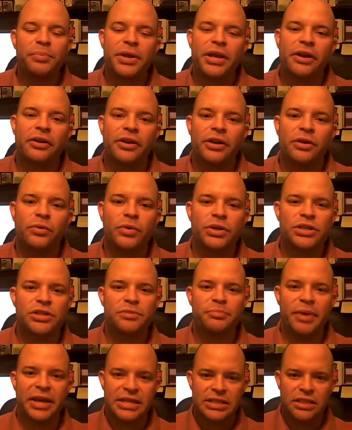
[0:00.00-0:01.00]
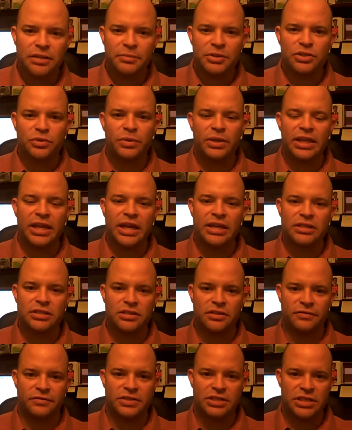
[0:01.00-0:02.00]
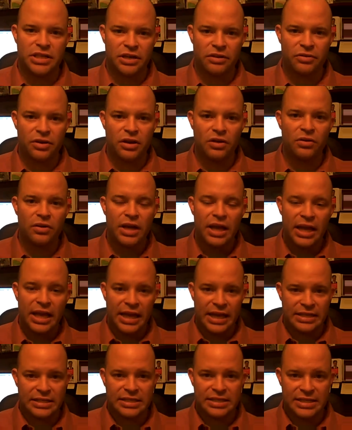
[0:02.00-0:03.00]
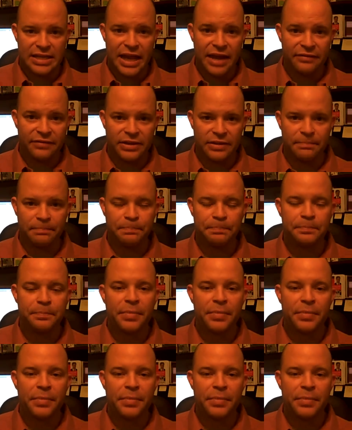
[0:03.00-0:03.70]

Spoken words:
period, which is basically between the ages of 0 and 7,